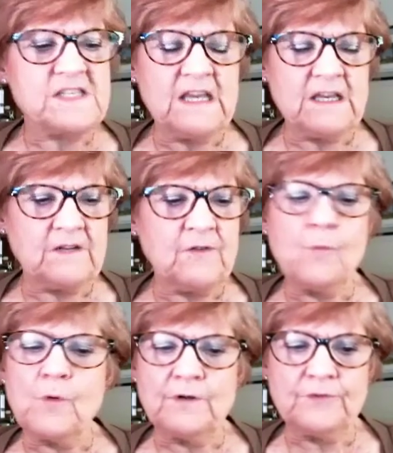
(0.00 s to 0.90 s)
it in the
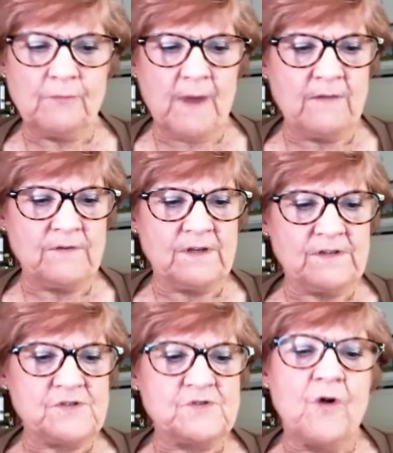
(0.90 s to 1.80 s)
world around
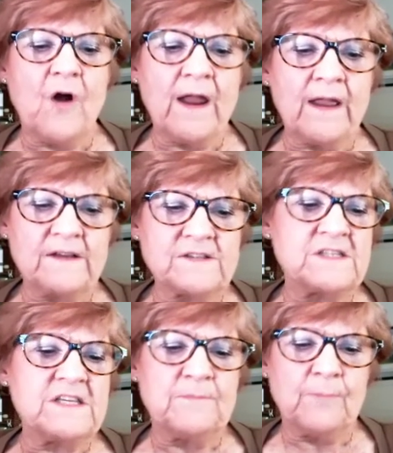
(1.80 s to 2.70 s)
us, drawing us
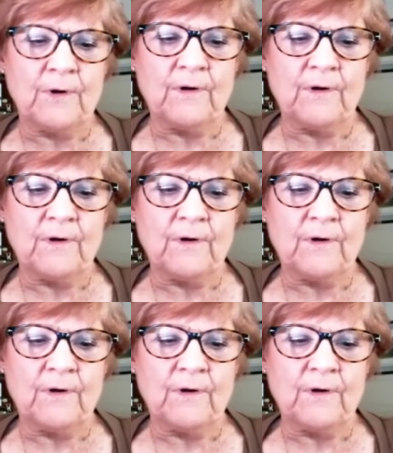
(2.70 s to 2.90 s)
deeper